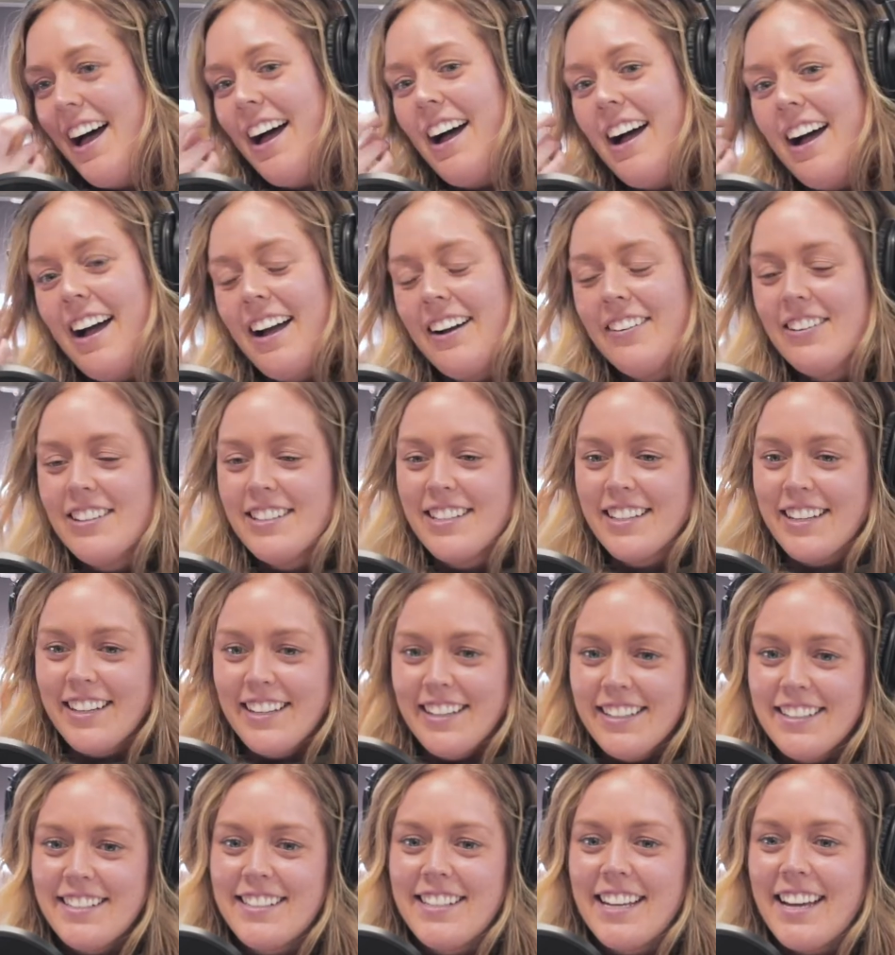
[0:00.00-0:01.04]
I was going
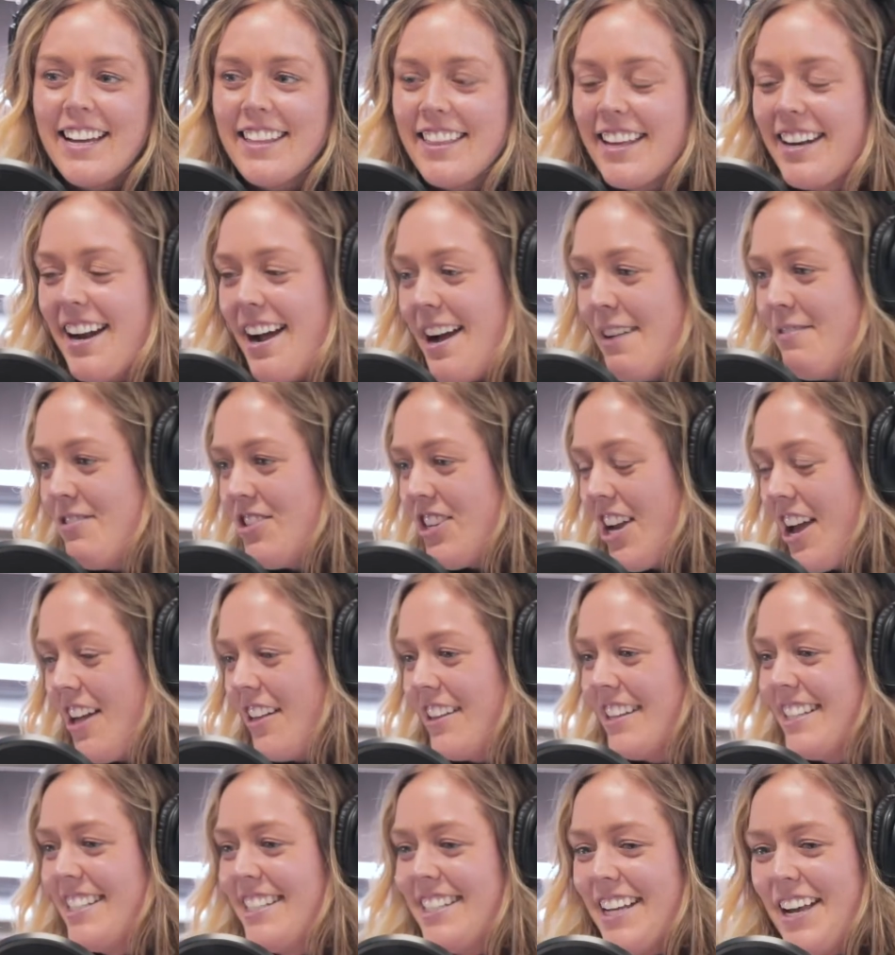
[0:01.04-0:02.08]
to say that I'm
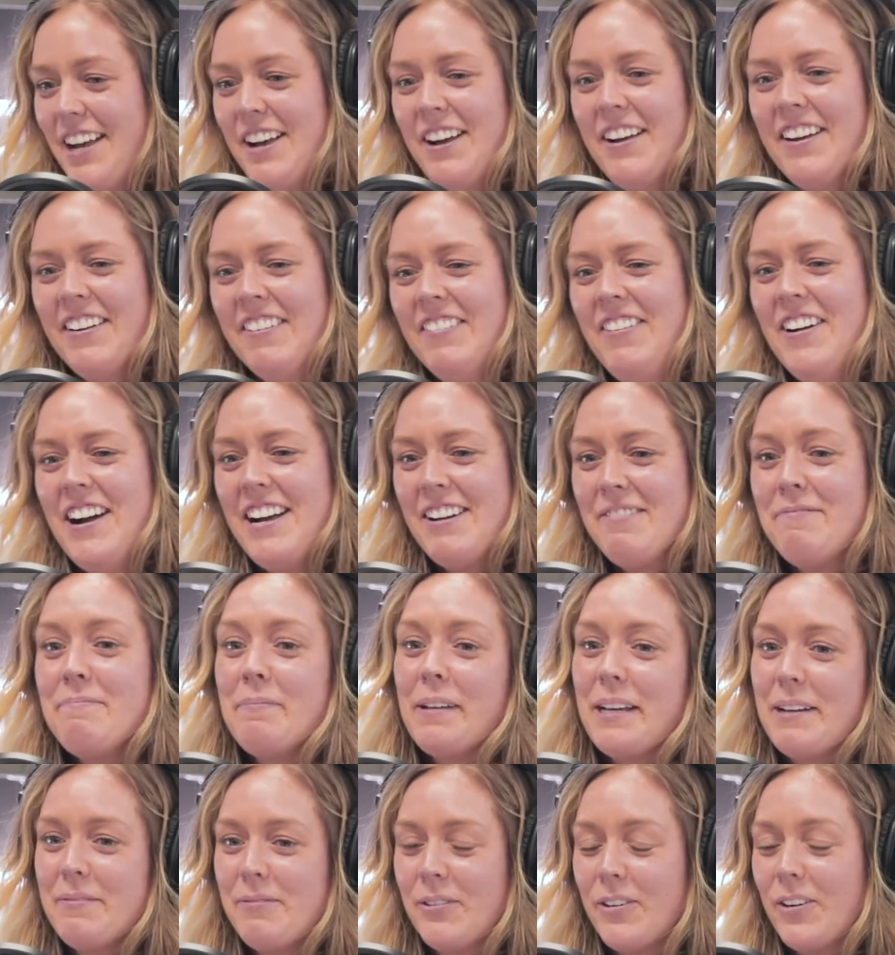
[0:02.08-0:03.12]
jealous of
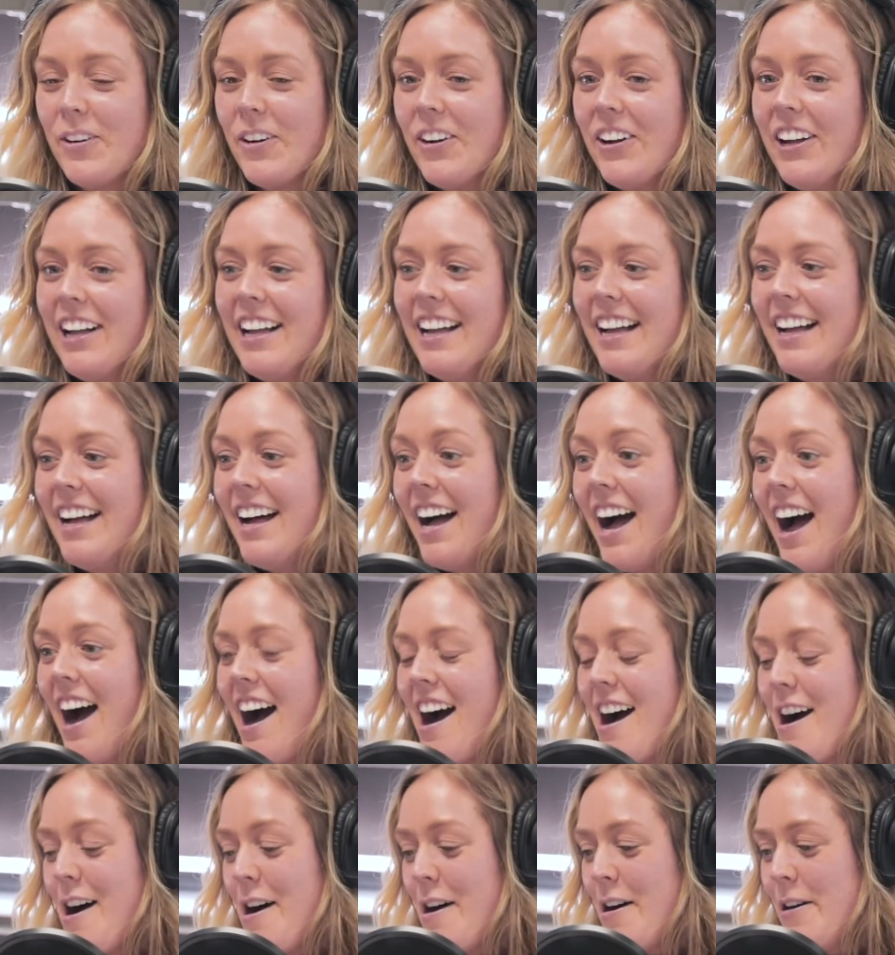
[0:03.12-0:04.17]
people
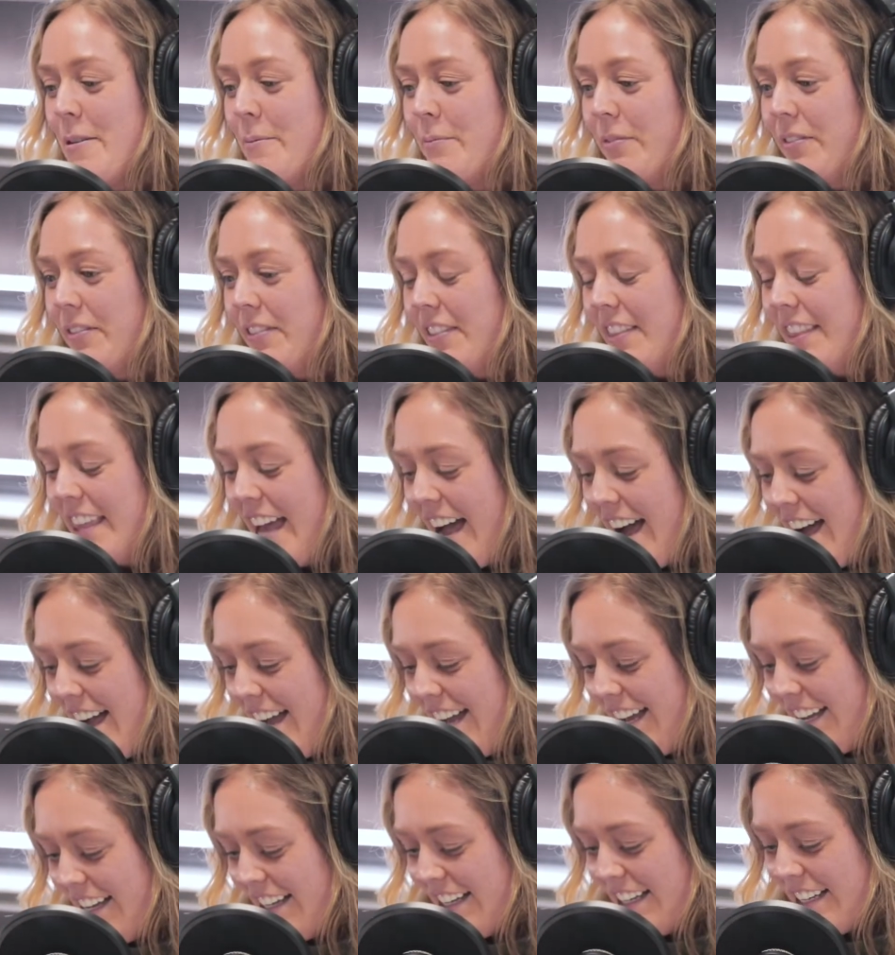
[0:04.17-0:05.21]

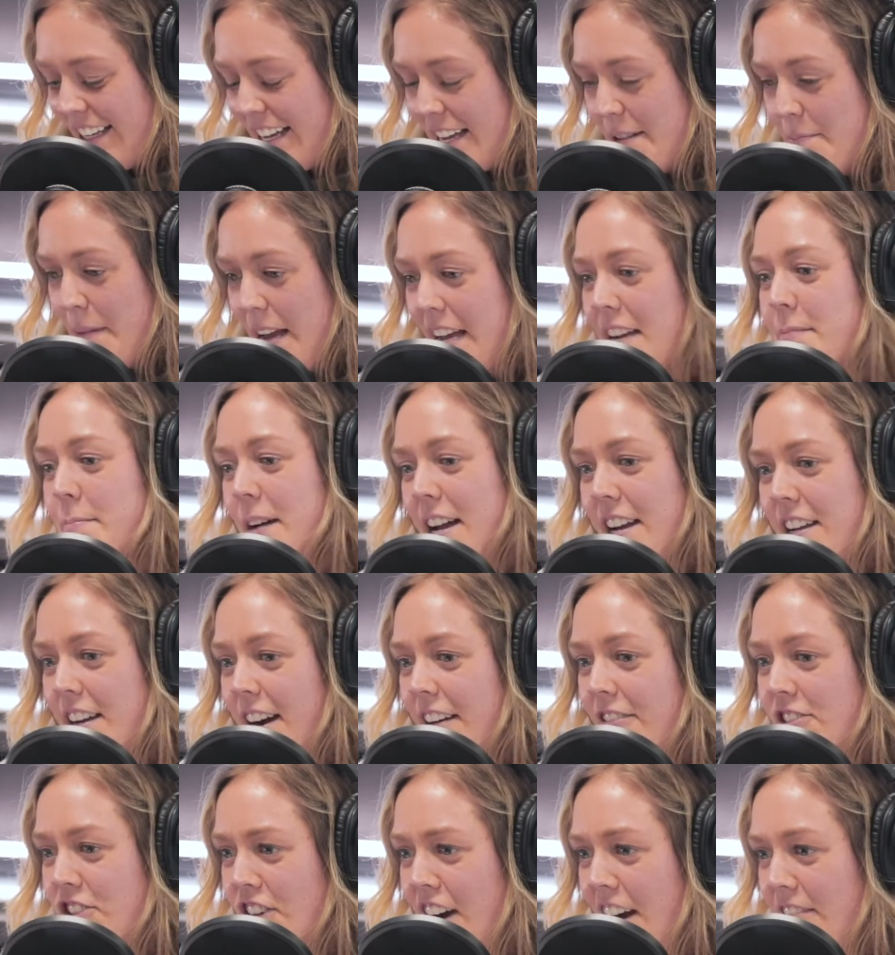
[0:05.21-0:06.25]
that can make money
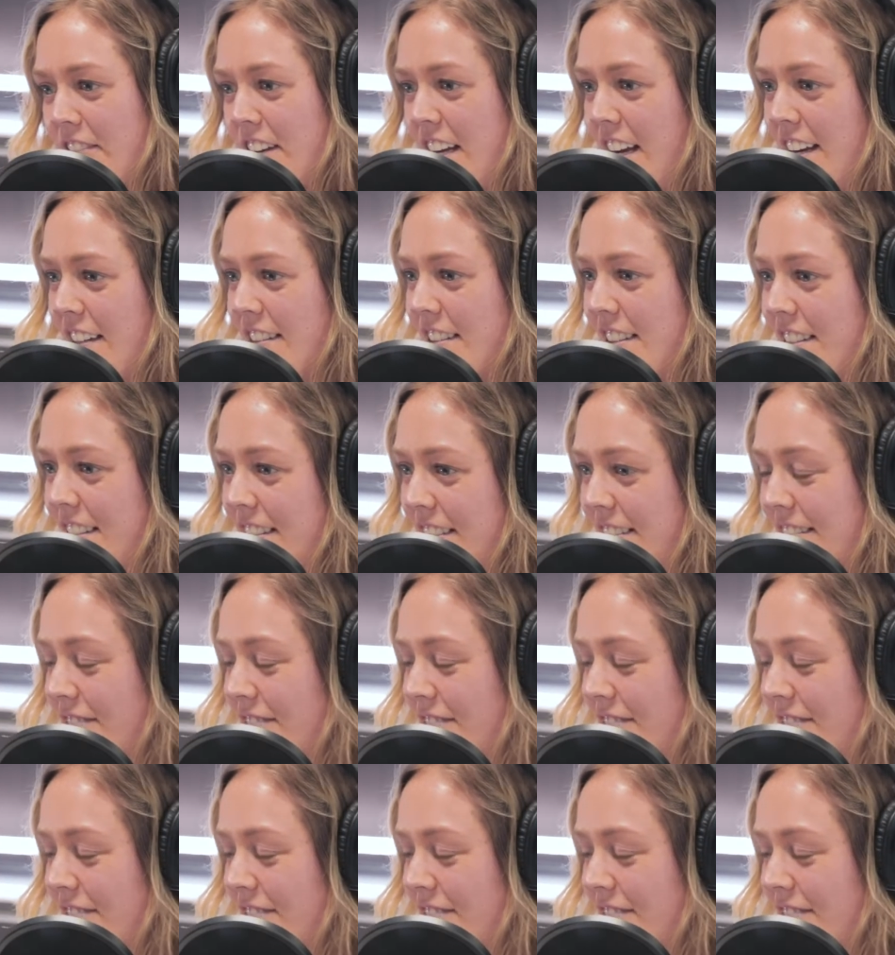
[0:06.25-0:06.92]
off DraftKings.